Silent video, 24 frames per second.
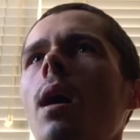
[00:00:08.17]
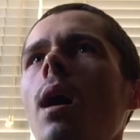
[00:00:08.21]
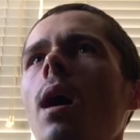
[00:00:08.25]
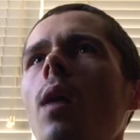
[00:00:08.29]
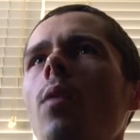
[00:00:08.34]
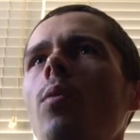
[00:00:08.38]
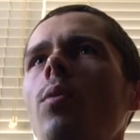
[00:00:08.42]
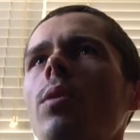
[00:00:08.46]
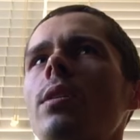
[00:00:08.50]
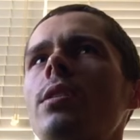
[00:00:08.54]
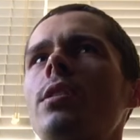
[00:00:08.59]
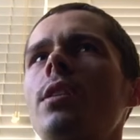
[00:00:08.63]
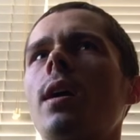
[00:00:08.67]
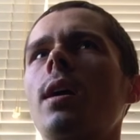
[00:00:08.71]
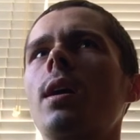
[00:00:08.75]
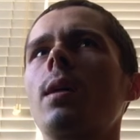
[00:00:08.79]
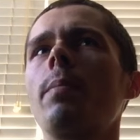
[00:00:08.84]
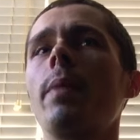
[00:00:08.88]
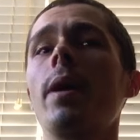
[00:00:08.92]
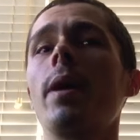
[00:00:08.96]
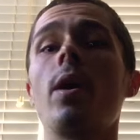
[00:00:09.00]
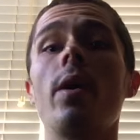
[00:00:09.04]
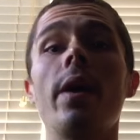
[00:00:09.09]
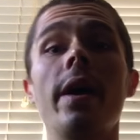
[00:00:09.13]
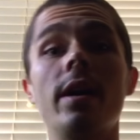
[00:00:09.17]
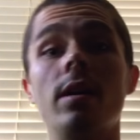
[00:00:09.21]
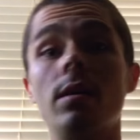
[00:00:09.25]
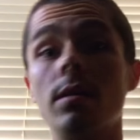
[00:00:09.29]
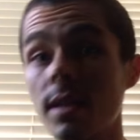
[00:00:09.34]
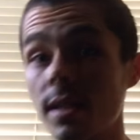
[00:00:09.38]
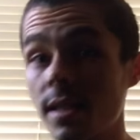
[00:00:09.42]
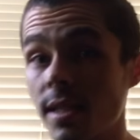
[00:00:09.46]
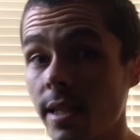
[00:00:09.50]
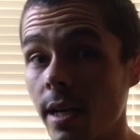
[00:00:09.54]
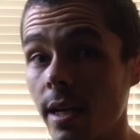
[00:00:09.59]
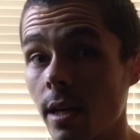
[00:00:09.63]
I want to talk about Hell in
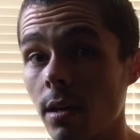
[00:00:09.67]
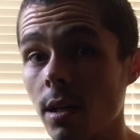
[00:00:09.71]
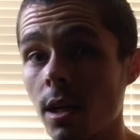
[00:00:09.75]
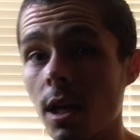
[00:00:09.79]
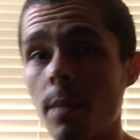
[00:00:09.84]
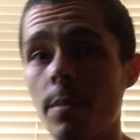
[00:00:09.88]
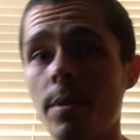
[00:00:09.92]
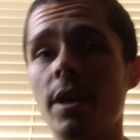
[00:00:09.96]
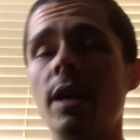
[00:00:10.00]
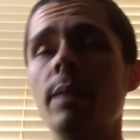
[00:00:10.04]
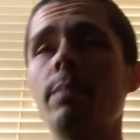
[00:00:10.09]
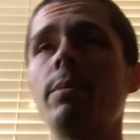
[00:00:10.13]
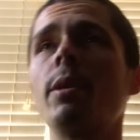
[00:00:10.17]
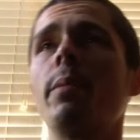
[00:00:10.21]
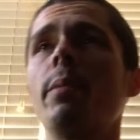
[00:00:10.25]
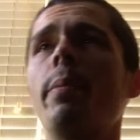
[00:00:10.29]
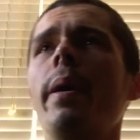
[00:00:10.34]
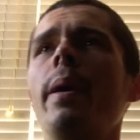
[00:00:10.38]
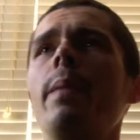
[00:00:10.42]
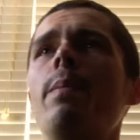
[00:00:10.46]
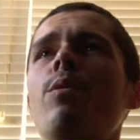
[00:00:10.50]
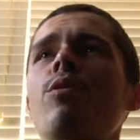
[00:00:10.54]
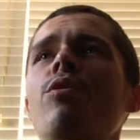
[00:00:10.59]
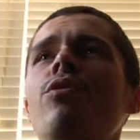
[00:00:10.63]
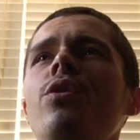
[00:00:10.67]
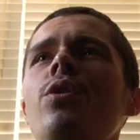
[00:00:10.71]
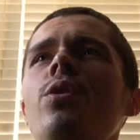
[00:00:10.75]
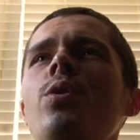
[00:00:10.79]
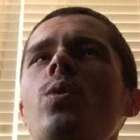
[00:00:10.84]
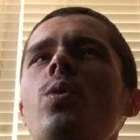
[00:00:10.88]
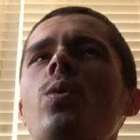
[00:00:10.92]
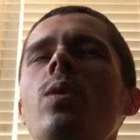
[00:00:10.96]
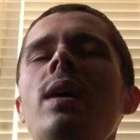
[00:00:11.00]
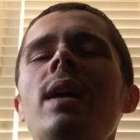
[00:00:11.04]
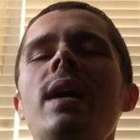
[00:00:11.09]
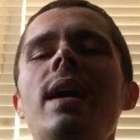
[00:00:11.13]
a Cell coming up, the
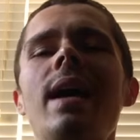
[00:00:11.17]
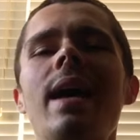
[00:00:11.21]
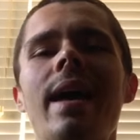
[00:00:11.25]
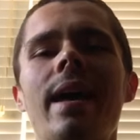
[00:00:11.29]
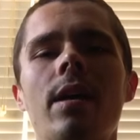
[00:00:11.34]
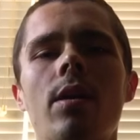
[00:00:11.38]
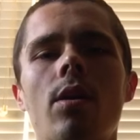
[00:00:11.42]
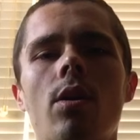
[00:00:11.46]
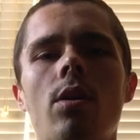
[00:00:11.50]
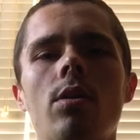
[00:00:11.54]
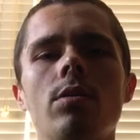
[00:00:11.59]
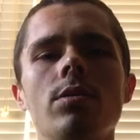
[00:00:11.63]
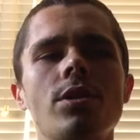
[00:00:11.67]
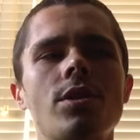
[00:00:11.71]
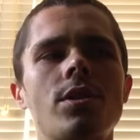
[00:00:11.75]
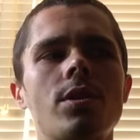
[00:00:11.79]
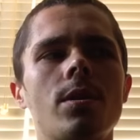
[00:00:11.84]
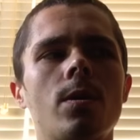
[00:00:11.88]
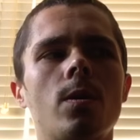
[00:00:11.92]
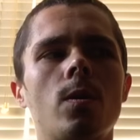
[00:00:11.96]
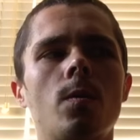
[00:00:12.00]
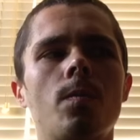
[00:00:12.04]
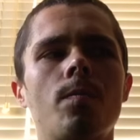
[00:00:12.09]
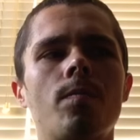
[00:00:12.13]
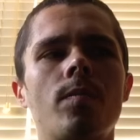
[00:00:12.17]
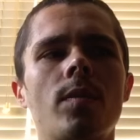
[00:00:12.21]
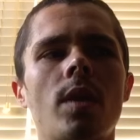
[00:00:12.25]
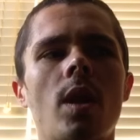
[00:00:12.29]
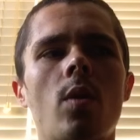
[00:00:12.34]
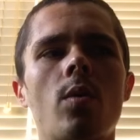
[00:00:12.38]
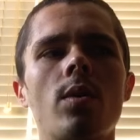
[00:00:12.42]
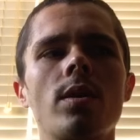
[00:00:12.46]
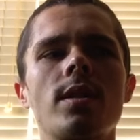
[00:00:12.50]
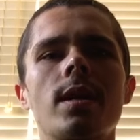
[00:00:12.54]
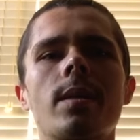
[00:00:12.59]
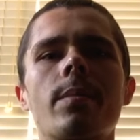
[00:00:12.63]
pay-per-view, and also I
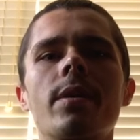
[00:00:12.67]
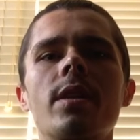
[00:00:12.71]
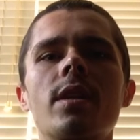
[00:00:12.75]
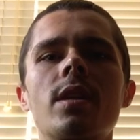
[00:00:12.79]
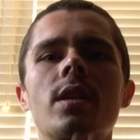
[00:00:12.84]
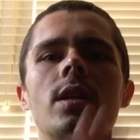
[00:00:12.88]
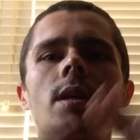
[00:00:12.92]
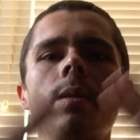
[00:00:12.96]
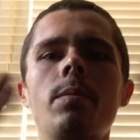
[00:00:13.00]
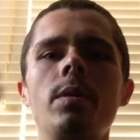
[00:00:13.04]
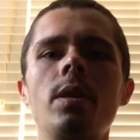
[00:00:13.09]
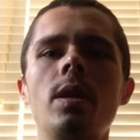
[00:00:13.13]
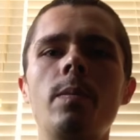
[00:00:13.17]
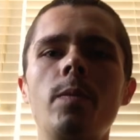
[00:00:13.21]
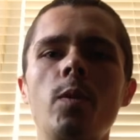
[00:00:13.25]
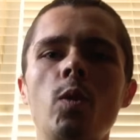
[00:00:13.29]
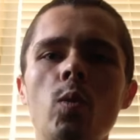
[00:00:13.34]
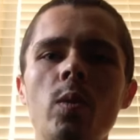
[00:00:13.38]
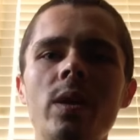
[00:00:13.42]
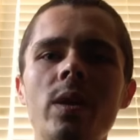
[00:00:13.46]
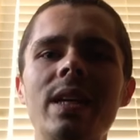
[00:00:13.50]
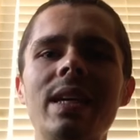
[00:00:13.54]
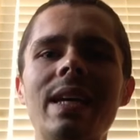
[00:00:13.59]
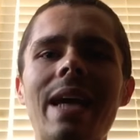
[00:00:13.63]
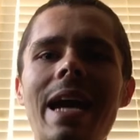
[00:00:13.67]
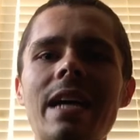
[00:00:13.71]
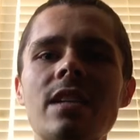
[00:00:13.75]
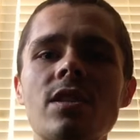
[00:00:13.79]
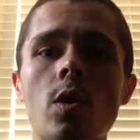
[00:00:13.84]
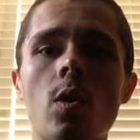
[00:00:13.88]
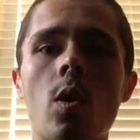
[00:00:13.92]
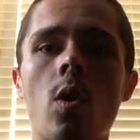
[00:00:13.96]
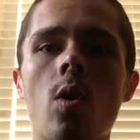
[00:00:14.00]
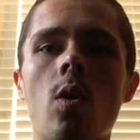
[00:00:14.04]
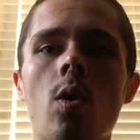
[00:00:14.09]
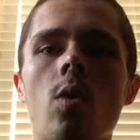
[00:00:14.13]
want to talk about the WWE as
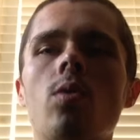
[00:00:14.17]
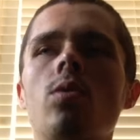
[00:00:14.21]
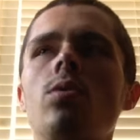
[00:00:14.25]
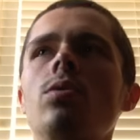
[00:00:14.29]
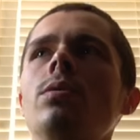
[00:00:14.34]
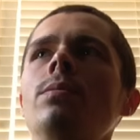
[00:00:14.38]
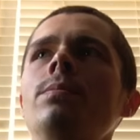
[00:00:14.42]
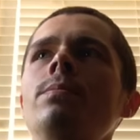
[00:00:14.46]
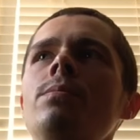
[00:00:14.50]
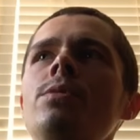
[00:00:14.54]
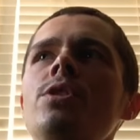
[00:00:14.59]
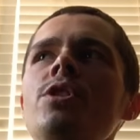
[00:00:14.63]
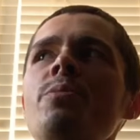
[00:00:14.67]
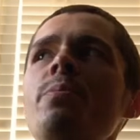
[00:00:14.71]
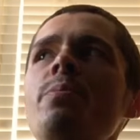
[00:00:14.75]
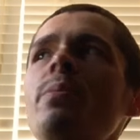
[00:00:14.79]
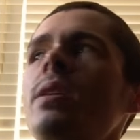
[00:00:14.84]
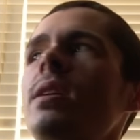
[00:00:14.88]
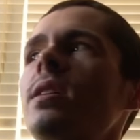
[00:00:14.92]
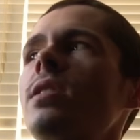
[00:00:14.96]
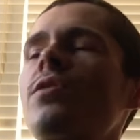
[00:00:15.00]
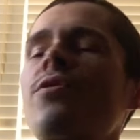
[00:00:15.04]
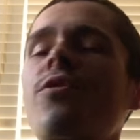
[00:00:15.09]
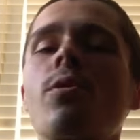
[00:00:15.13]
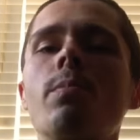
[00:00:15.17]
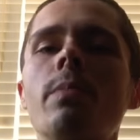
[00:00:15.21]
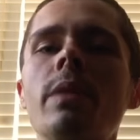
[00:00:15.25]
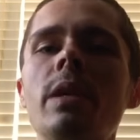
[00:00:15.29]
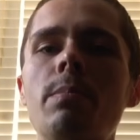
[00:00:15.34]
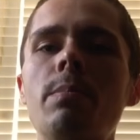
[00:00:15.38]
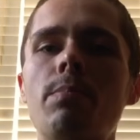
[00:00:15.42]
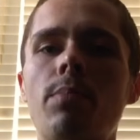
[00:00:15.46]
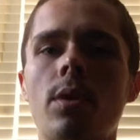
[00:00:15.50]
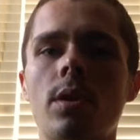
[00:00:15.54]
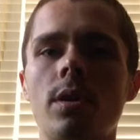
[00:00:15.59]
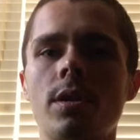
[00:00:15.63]
a whole. Just because for
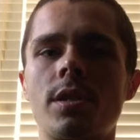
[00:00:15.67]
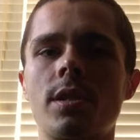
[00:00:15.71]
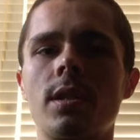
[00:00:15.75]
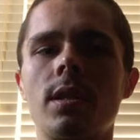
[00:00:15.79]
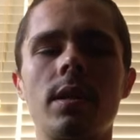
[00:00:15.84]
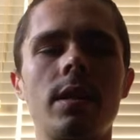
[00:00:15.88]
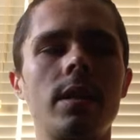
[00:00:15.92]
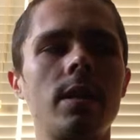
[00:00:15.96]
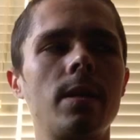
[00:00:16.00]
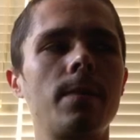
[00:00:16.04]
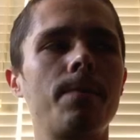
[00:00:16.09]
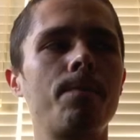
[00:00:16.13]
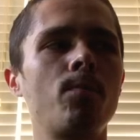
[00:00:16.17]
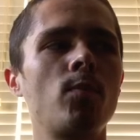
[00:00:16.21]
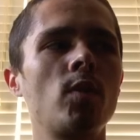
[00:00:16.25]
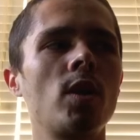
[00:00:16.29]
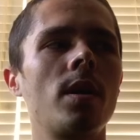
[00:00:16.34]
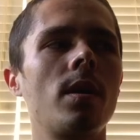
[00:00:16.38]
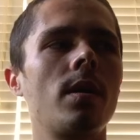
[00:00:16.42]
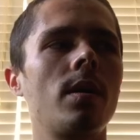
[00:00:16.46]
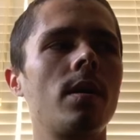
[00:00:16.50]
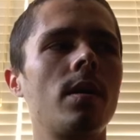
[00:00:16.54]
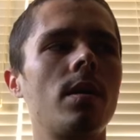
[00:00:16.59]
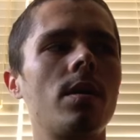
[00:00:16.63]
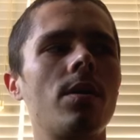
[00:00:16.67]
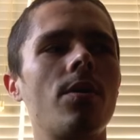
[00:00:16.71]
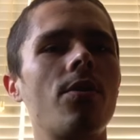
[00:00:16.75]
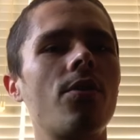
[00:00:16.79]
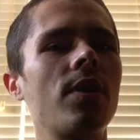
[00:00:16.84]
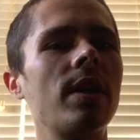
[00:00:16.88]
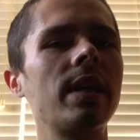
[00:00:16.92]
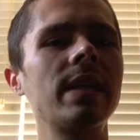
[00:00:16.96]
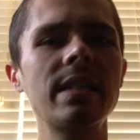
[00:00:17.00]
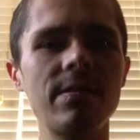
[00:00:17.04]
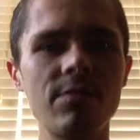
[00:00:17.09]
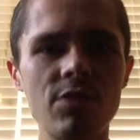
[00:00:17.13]
me personally,
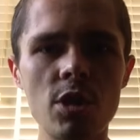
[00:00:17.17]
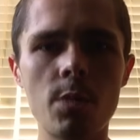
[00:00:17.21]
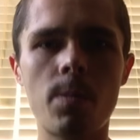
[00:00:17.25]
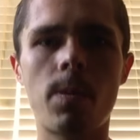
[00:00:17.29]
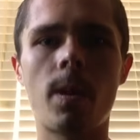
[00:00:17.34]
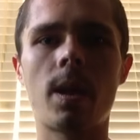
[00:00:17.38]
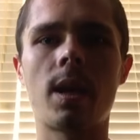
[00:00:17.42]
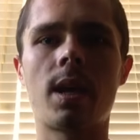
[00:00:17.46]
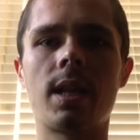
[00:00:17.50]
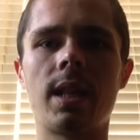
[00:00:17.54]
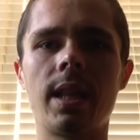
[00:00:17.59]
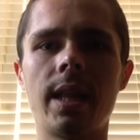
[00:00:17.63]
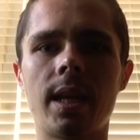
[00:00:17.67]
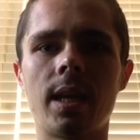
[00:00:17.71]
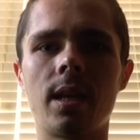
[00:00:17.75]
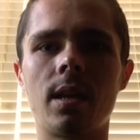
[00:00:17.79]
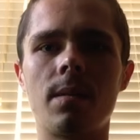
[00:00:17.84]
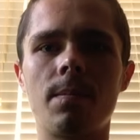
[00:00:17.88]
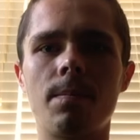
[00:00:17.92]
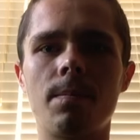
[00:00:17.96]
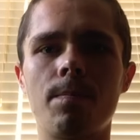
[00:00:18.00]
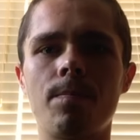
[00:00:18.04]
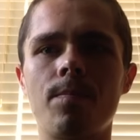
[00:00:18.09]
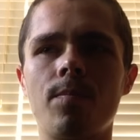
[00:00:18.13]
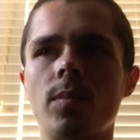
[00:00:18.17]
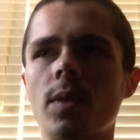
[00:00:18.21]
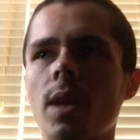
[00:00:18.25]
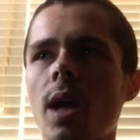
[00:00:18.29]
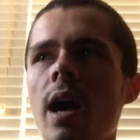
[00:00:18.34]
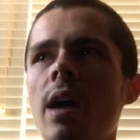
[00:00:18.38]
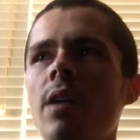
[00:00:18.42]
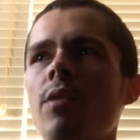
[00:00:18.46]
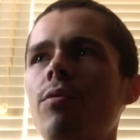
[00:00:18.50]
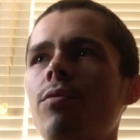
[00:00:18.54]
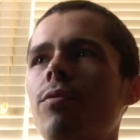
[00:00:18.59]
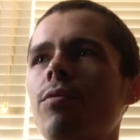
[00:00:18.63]
things have just been clicking.
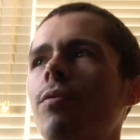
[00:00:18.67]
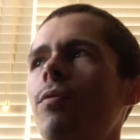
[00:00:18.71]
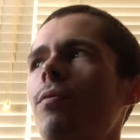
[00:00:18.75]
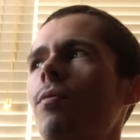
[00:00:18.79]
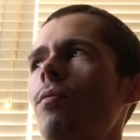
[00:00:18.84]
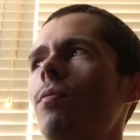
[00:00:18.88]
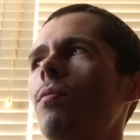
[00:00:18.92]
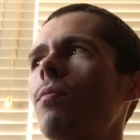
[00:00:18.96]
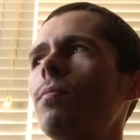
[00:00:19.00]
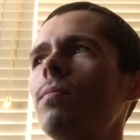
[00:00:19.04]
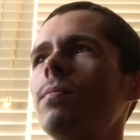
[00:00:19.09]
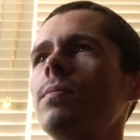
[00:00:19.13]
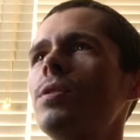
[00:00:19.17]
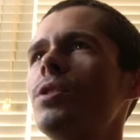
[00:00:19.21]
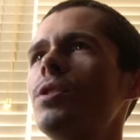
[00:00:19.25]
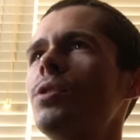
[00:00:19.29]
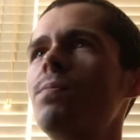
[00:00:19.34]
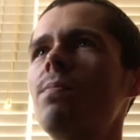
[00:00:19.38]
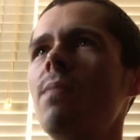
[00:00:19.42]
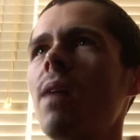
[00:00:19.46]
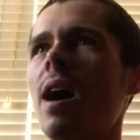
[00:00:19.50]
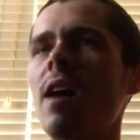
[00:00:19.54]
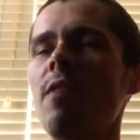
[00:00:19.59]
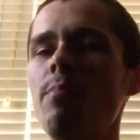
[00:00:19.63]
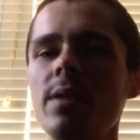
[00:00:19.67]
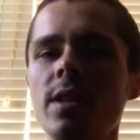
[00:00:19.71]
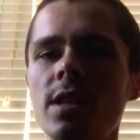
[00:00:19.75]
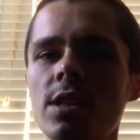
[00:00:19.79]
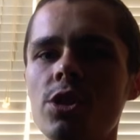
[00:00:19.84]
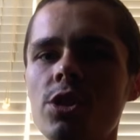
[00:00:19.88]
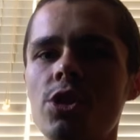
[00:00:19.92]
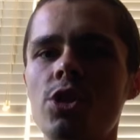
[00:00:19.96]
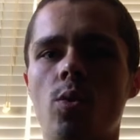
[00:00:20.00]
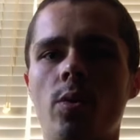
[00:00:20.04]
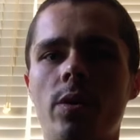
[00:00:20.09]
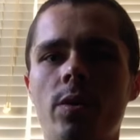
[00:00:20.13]
I've been
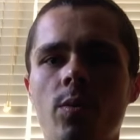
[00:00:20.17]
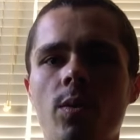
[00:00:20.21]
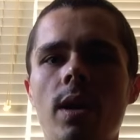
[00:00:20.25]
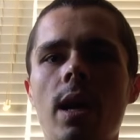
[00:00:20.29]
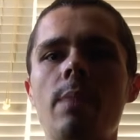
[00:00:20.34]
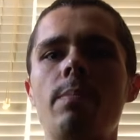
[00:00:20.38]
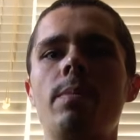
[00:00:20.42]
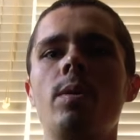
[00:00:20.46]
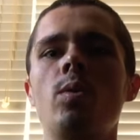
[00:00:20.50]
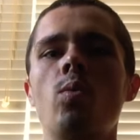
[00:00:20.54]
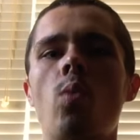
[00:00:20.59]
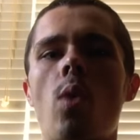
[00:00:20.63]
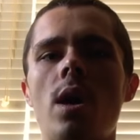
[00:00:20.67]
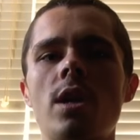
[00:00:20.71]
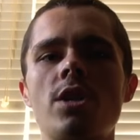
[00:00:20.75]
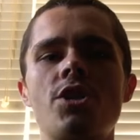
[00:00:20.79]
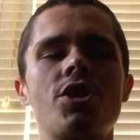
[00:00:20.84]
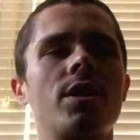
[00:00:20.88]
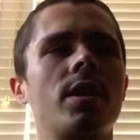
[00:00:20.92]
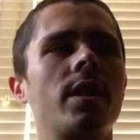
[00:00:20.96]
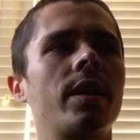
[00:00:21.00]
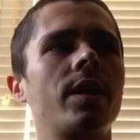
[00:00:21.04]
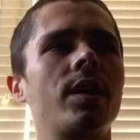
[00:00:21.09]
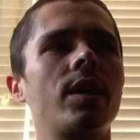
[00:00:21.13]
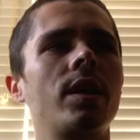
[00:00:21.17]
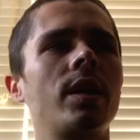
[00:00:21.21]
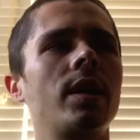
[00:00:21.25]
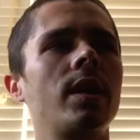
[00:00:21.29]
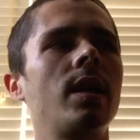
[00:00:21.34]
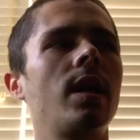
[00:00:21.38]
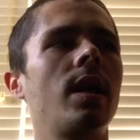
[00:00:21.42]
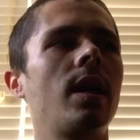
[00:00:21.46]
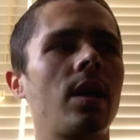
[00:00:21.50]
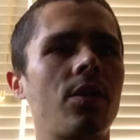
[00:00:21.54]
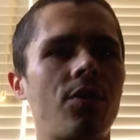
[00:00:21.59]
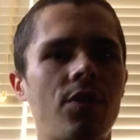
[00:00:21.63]
enjoying what I've been watching
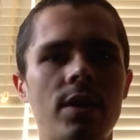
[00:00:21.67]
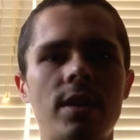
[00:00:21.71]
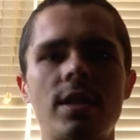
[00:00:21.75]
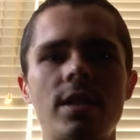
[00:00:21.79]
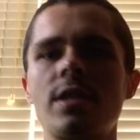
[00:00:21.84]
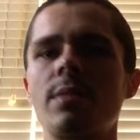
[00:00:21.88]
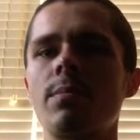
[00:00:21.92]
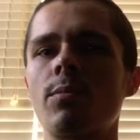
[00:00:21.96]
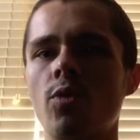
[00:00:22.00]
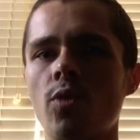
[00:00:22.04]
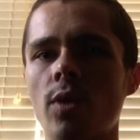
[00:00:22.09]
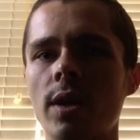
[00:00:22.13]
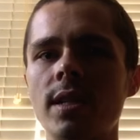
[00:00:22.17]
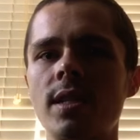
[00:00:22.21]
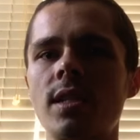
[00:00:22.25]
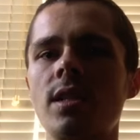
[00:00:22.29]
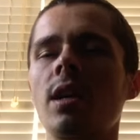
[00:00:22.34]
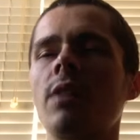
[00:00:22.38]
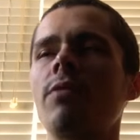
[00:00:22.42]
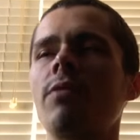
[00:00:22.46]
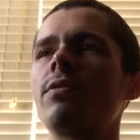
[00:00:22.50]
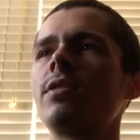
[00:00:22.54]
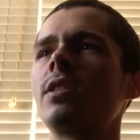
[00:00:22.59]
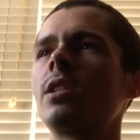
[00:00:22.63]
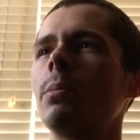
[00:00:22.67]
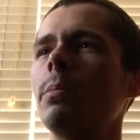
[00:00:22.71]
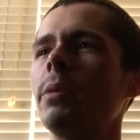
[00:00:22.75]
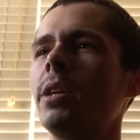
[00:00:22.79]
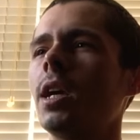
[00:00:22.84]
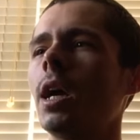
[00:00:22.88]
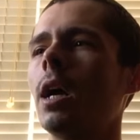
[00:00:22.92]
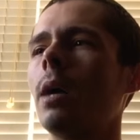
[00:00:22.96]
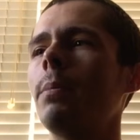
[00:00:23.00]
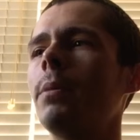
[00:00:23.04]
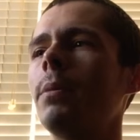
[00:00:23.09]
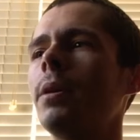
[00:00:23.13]
lately, and I think some great stuff is to be
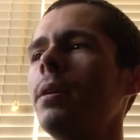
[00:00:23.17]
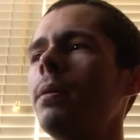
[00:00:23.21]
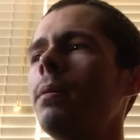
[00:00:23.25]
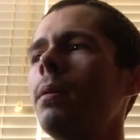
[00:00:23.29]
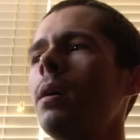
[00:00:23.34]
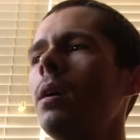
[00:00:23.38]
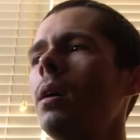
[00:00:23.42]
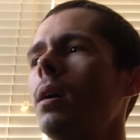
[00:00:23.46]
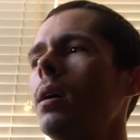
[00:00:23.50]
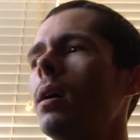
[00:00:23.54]
coming.